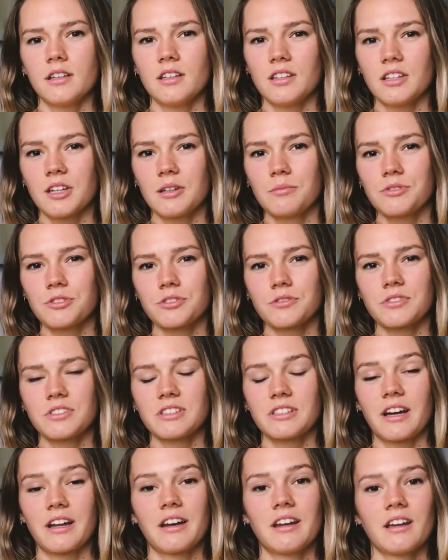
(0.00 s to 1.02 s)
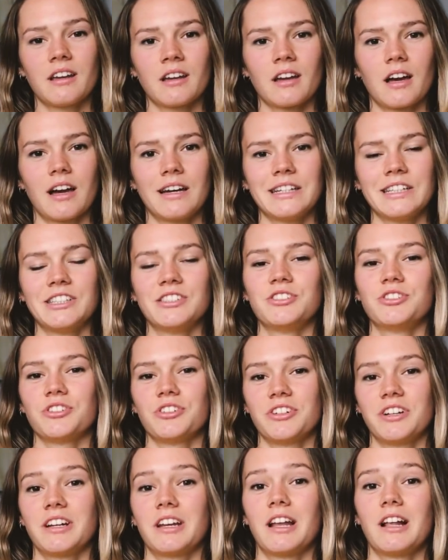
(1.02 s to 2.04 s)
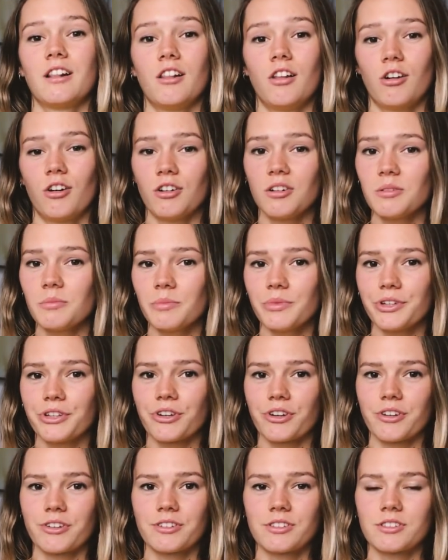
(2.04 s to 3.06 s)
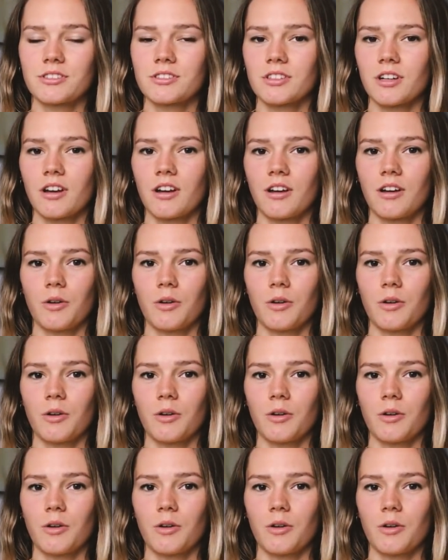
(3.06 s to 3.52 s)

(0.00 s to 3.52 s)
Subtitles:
In terms of studying, I enjoyed it a lot because